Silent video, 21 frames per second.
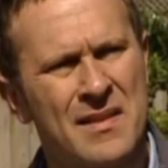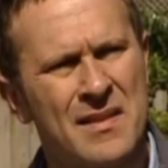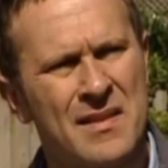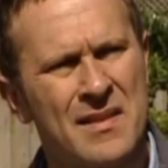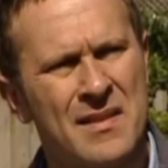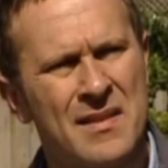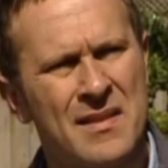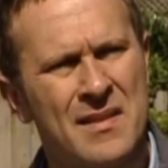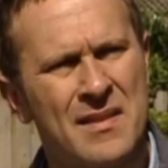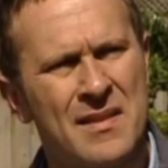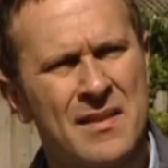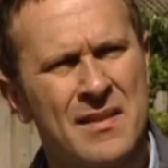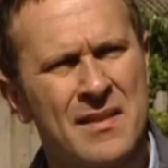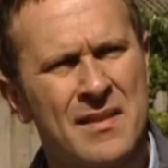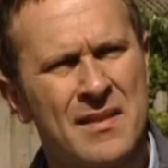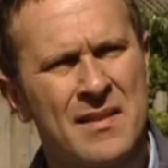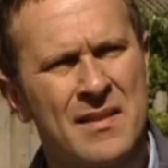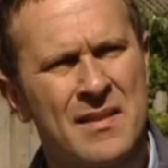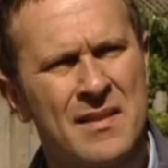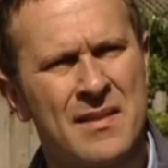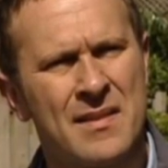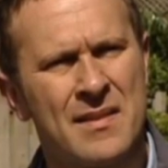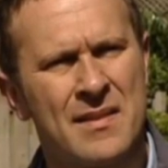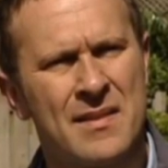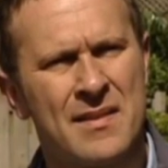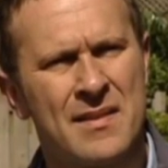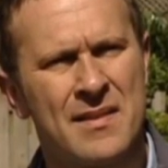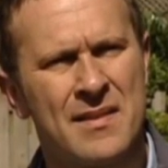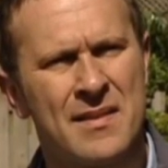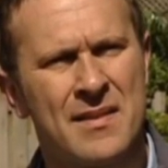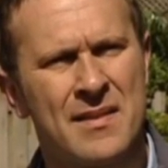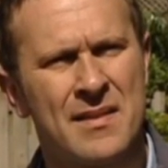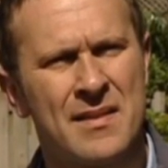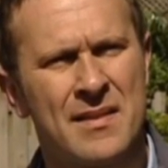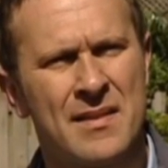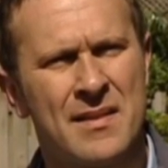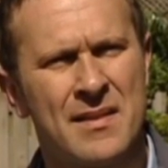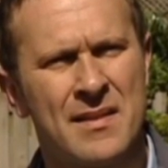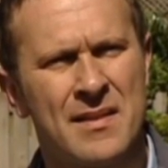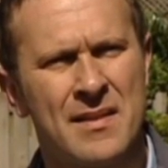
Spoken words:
Nothing is said.